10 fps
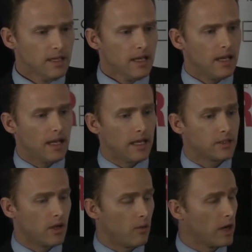And
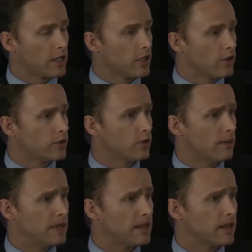so I wanted to go through a
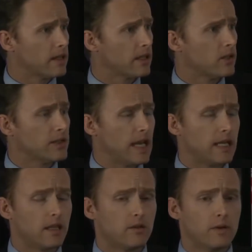bit of the clinical data
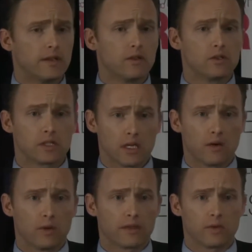that we used
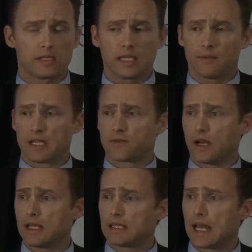with CMS for
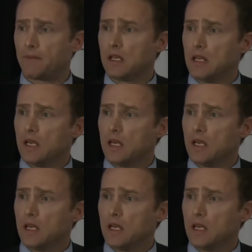NTAP,